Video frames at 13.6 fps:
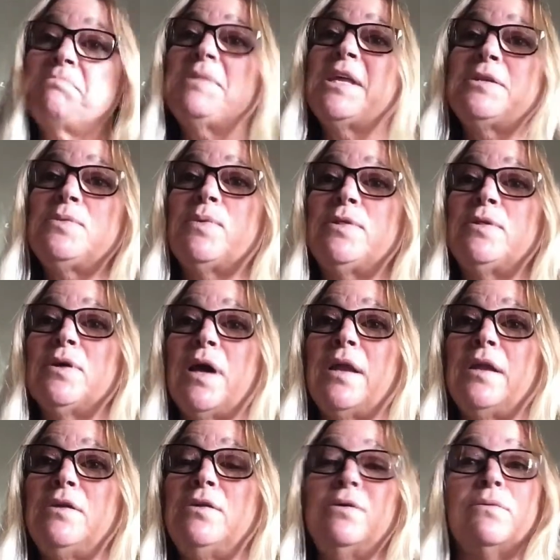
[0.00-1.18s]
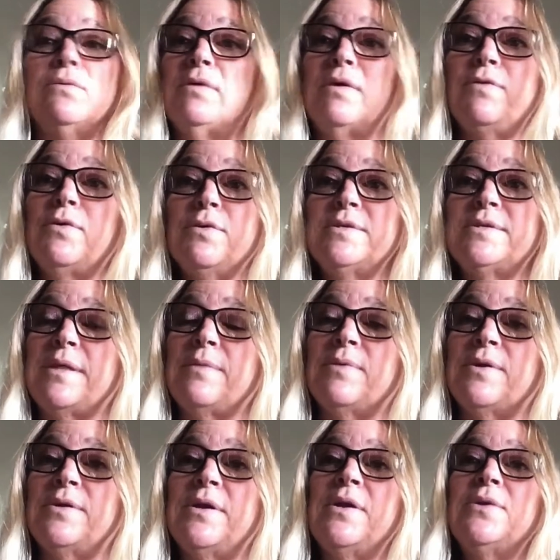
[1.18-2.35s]
that's what they're going to do. Of course they
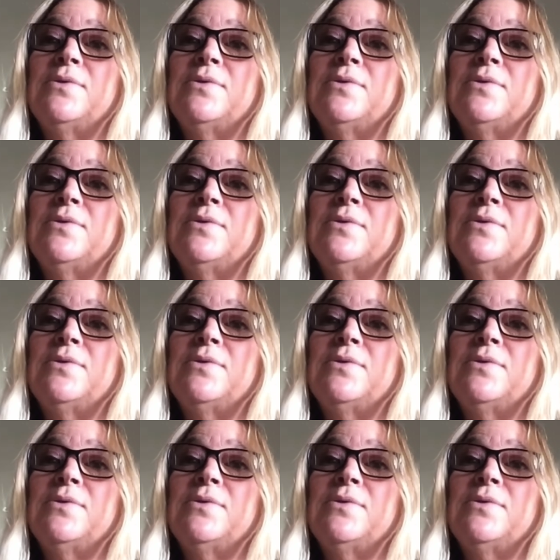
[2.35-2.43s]
would.